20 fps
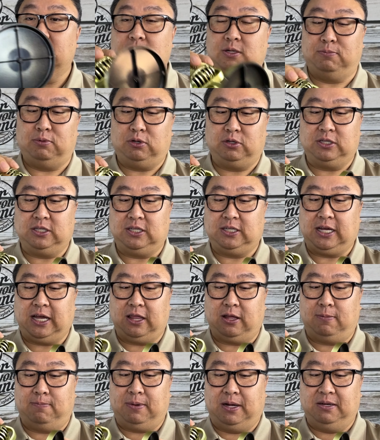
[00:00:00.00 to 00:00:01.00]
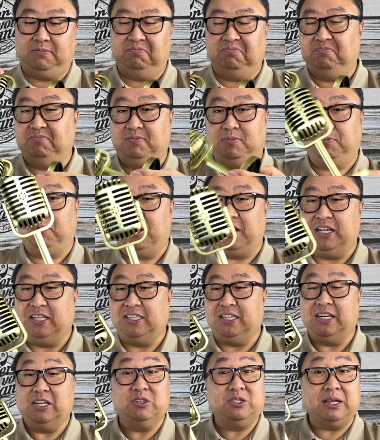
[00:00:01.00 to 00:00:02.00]
to bolt it together, but pretty
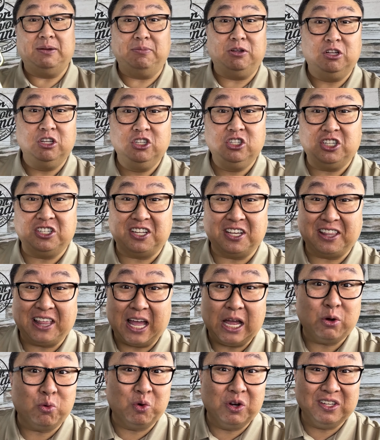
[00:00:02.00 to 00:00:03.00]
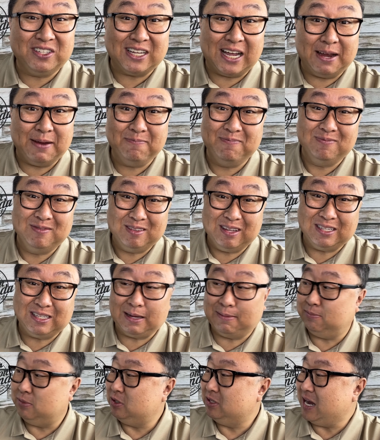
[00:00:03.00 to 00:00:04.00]
easy to assemble just like that real time
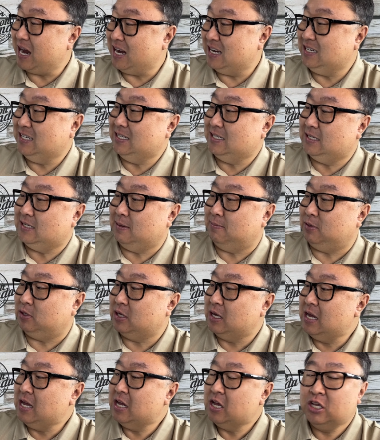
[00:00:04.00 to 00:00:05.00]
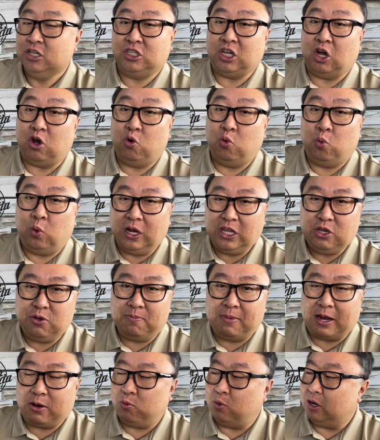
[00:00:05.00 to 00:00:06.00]
assembled and disassembled. So what you
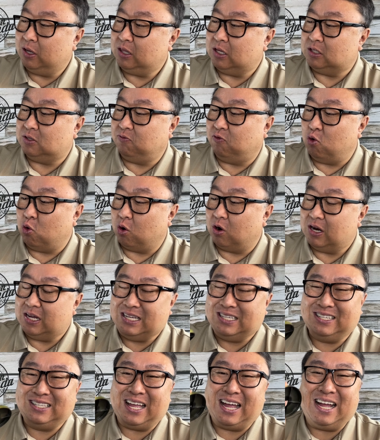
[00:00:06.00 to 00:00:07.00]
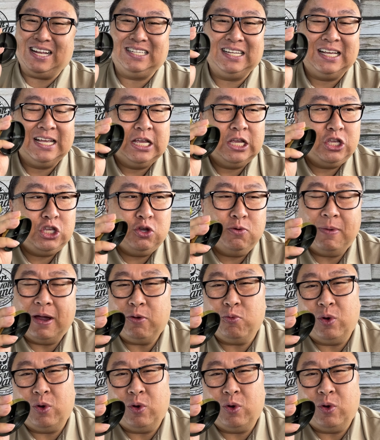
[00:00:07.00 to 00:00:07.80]
might want this for is that you might